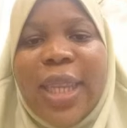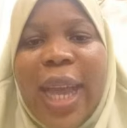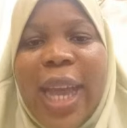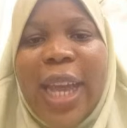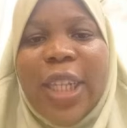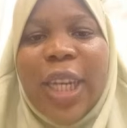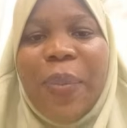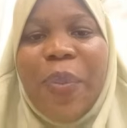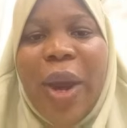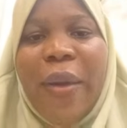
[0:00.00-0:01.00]
Aisha
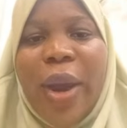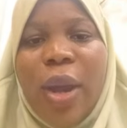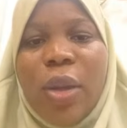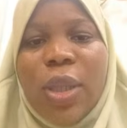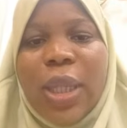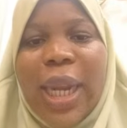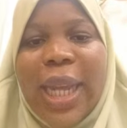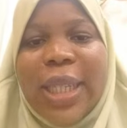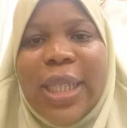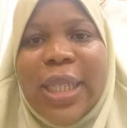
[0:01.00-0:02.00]
Apparels,
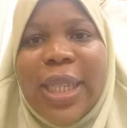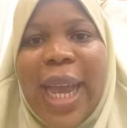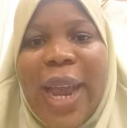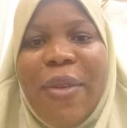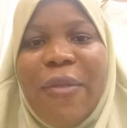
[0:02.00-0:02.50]
Class Design,